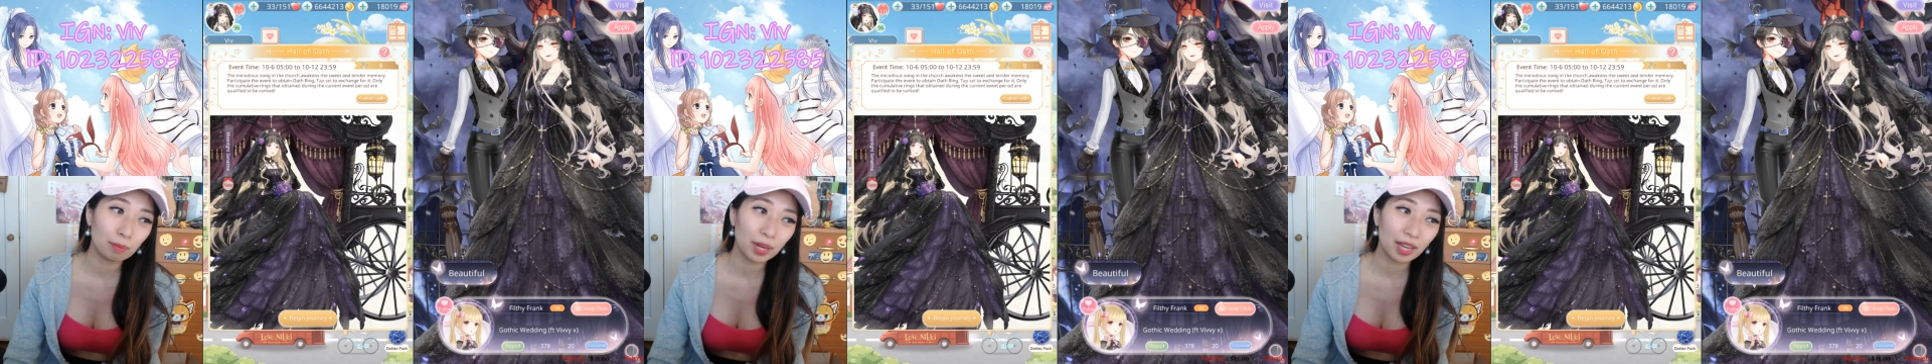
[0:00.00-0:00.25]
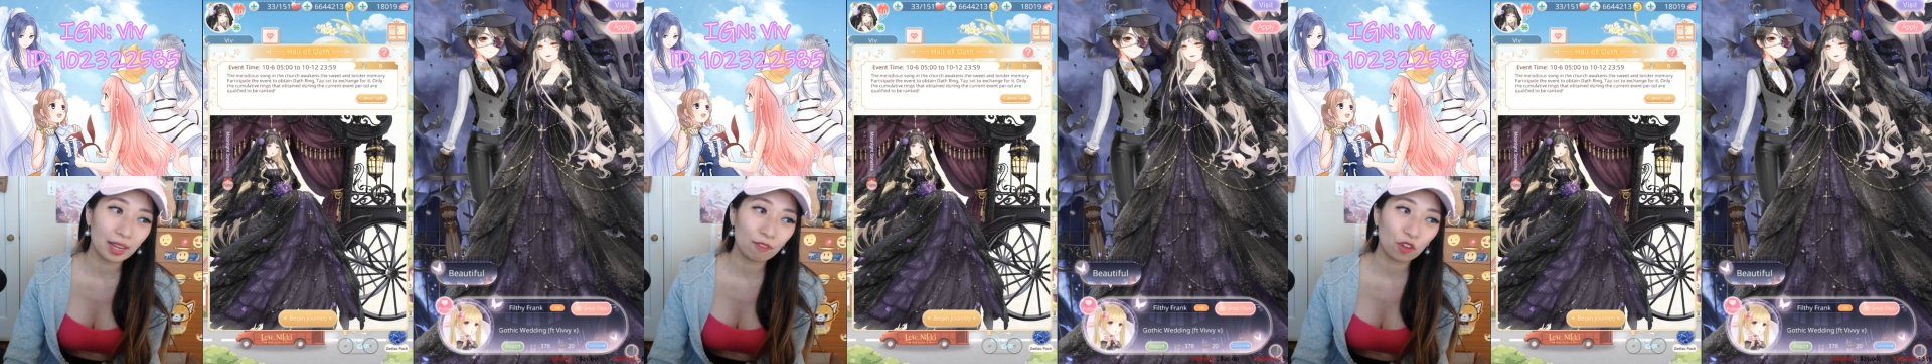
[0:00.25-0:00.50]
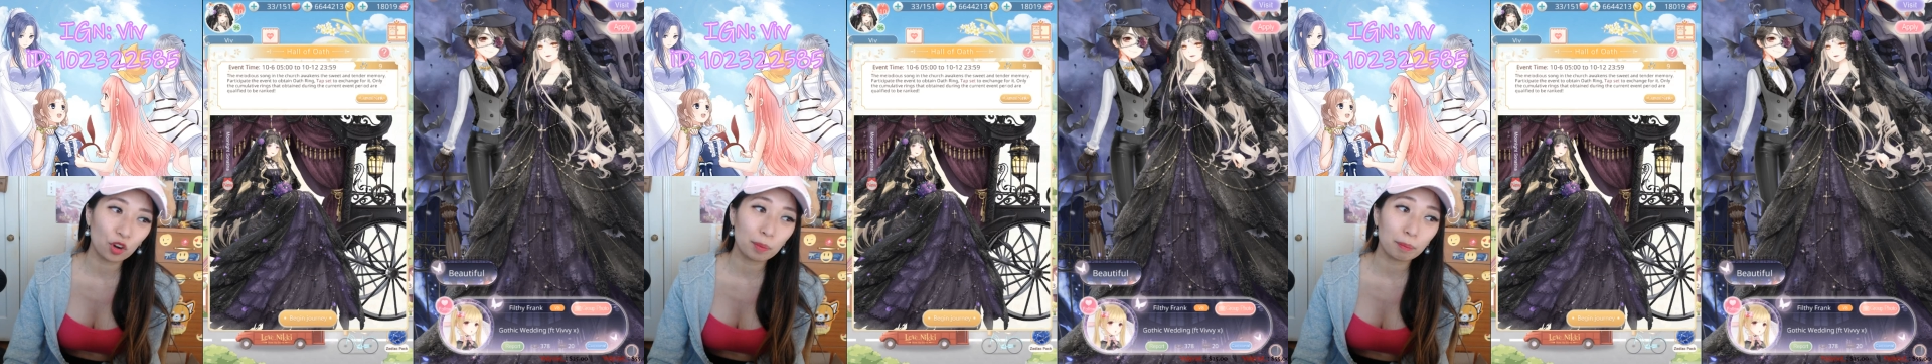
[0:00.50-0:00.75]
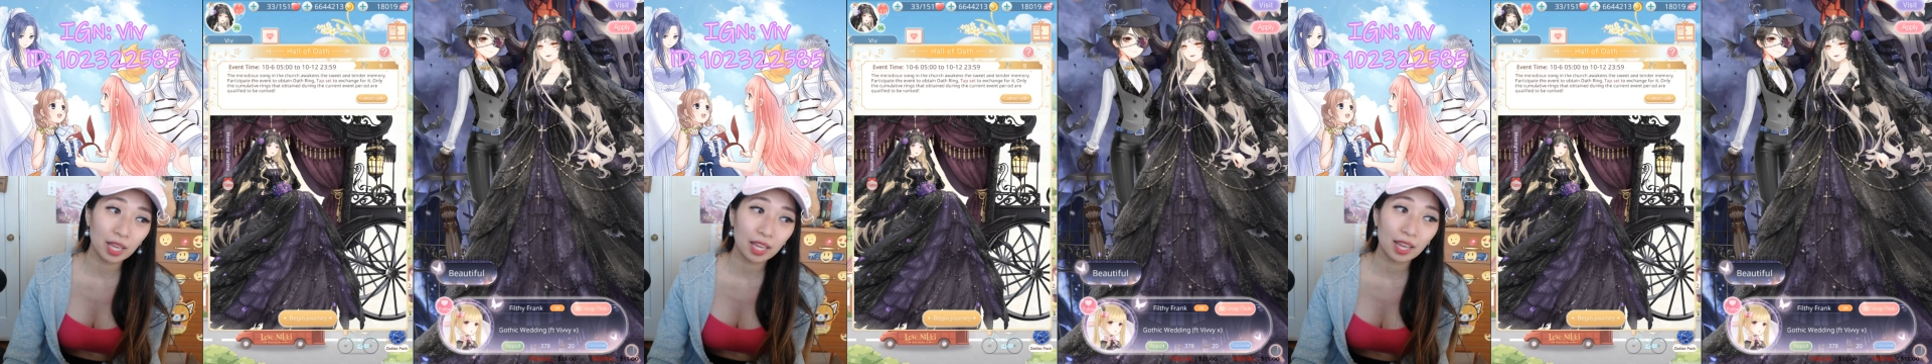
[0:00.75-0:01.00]
but for
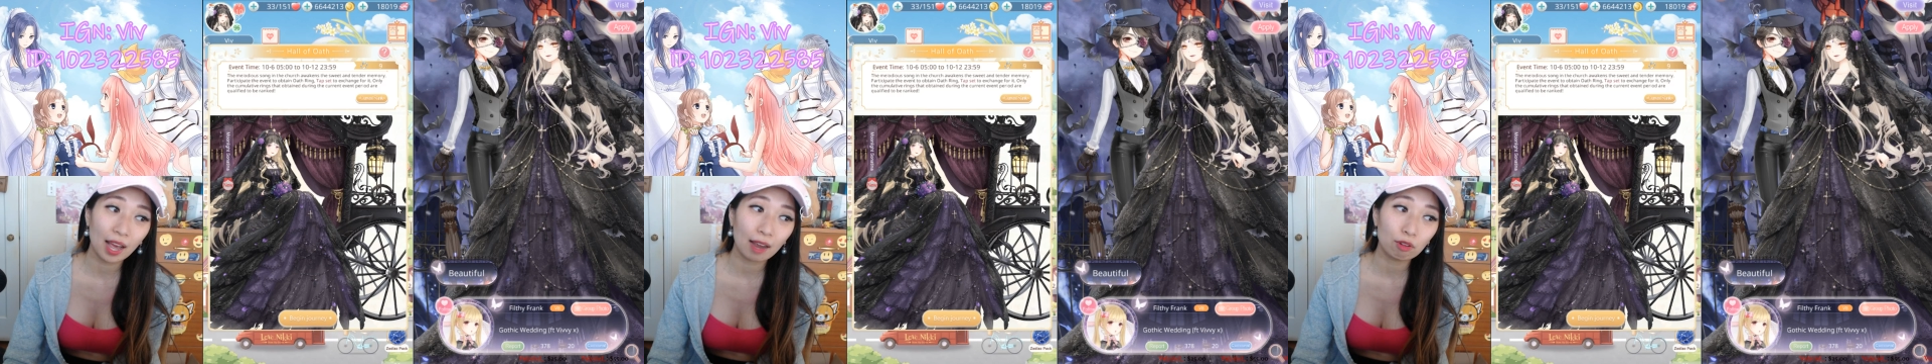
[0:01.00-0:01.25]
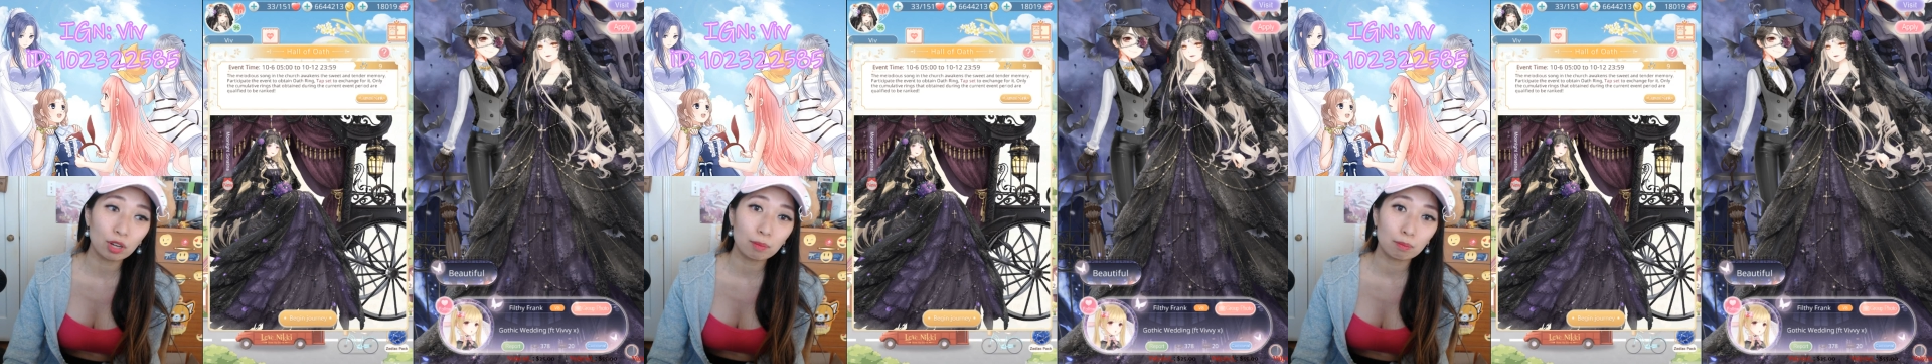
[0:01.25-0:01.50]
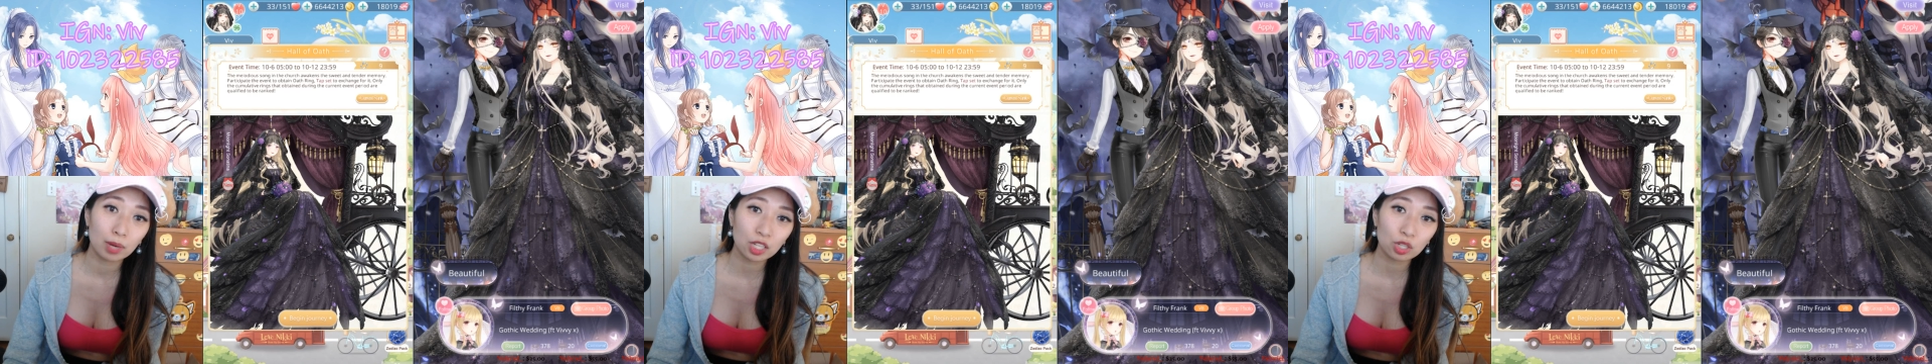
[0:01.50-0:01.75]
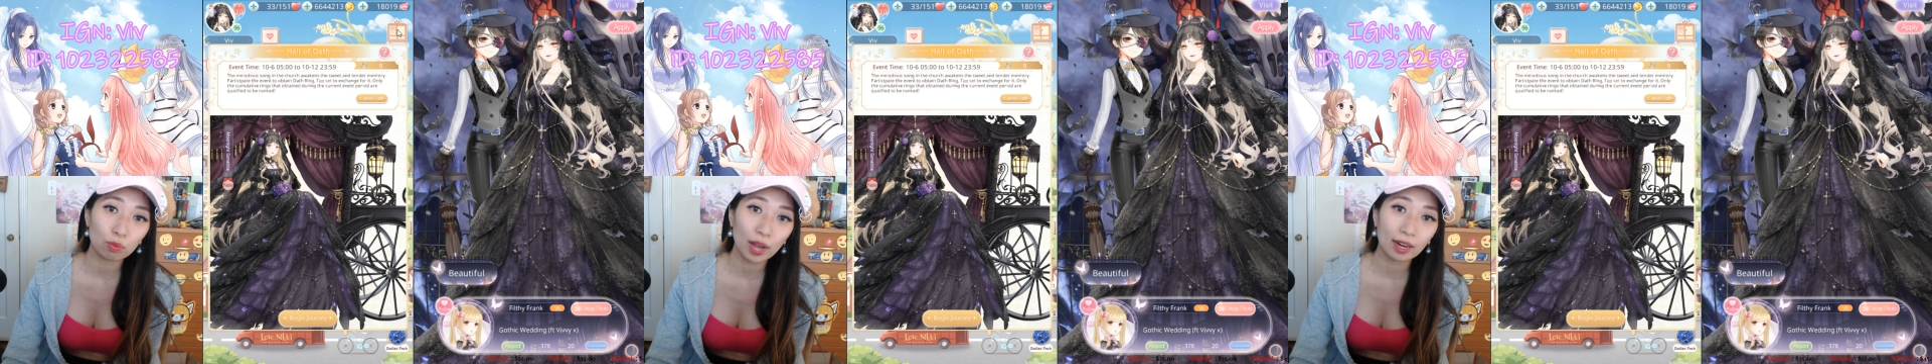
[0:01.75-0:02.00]
me, I would
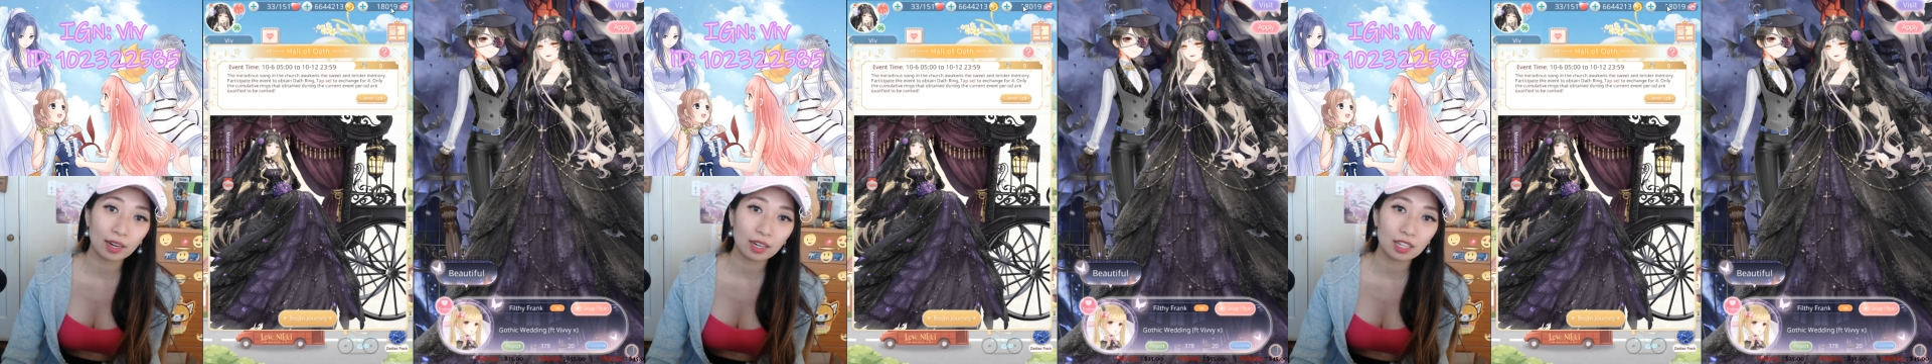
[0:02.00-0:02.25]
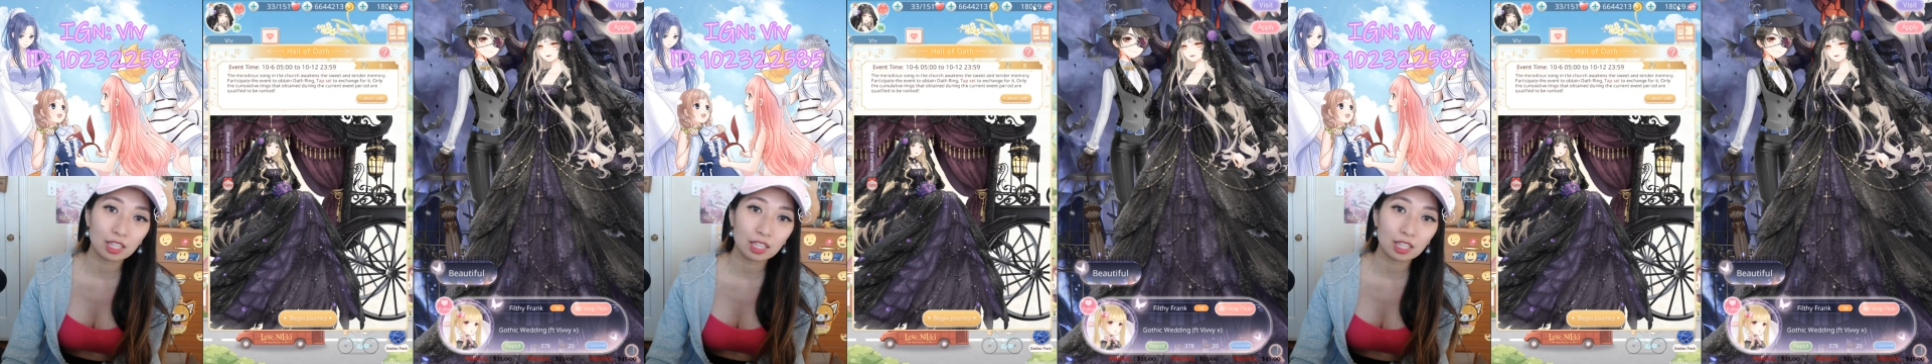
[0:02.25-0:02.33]
much rather